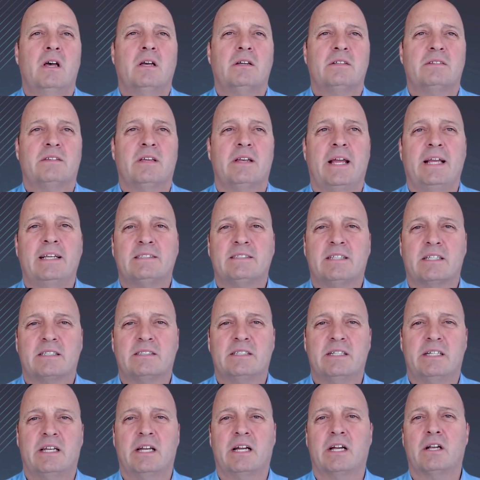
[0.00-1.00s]
today,
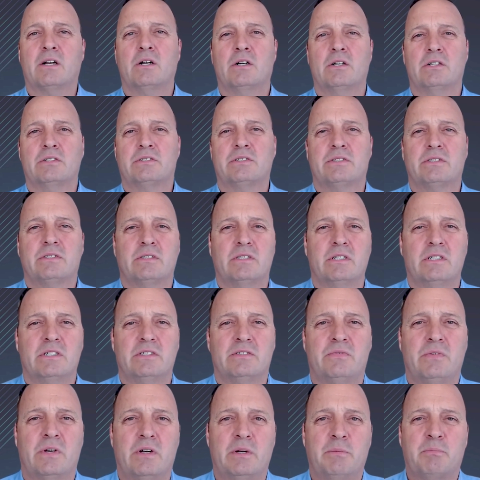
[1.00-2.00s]
60 gigahertz
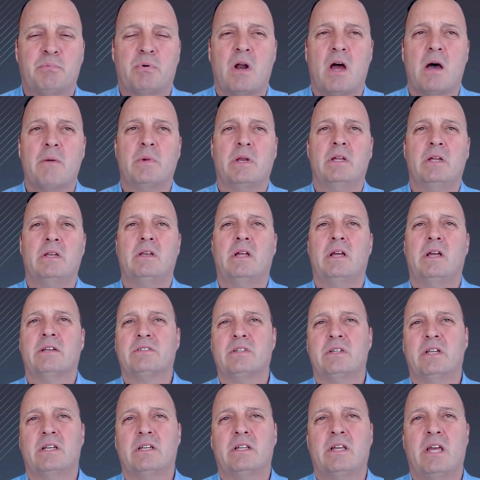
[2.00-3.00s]
is very prominent as
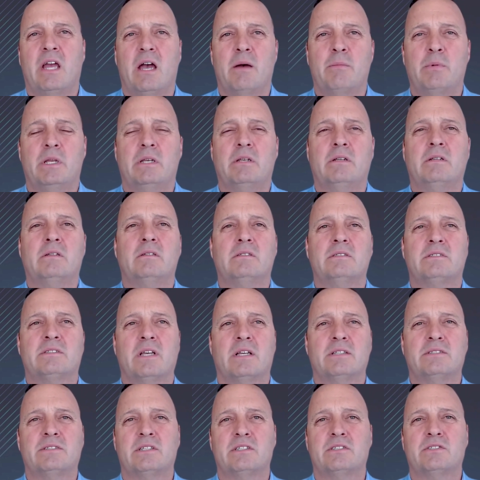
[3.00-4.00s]
an in-cabin
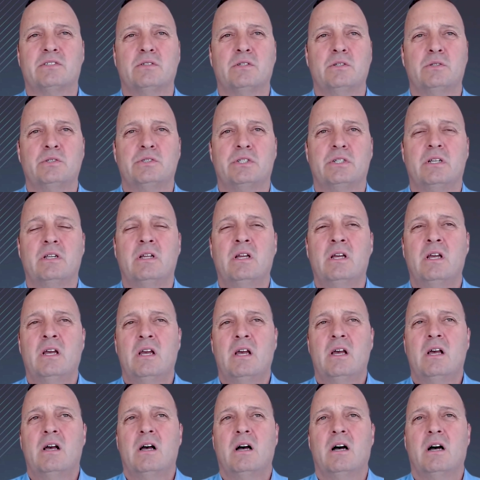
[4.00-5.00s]
sensing solution.
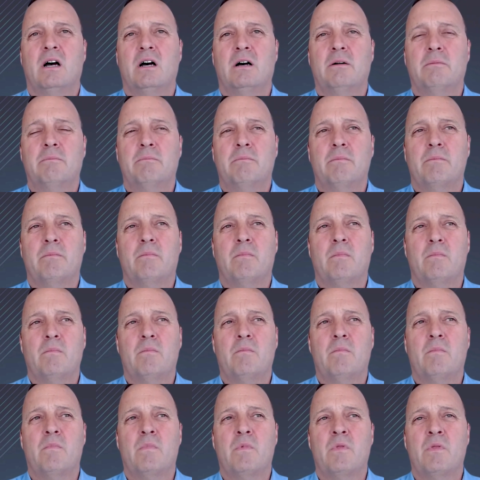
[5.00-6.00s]
Um,
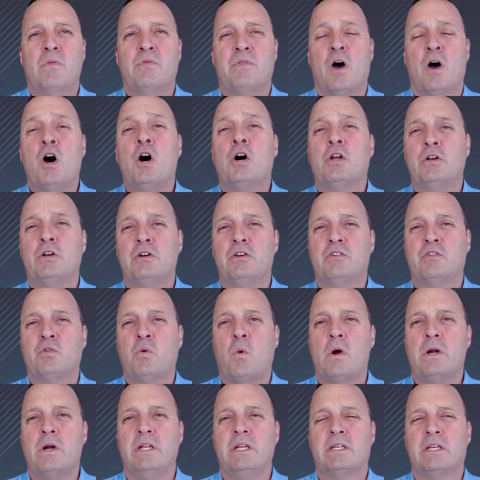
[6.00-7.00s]
the
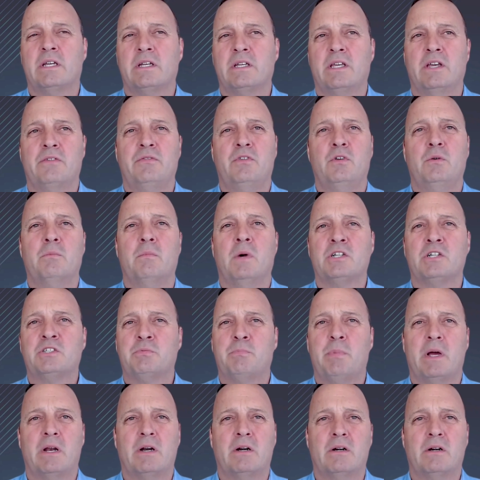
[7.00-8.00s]
120 can give you much
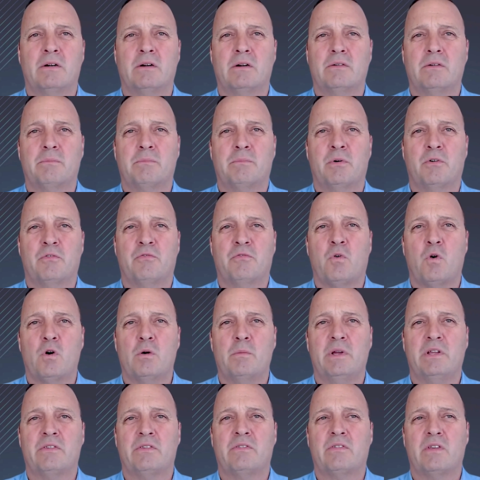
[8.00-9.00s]
better
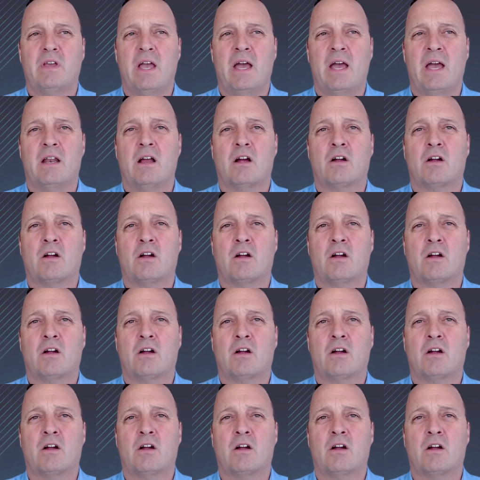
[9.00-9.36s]
performance at a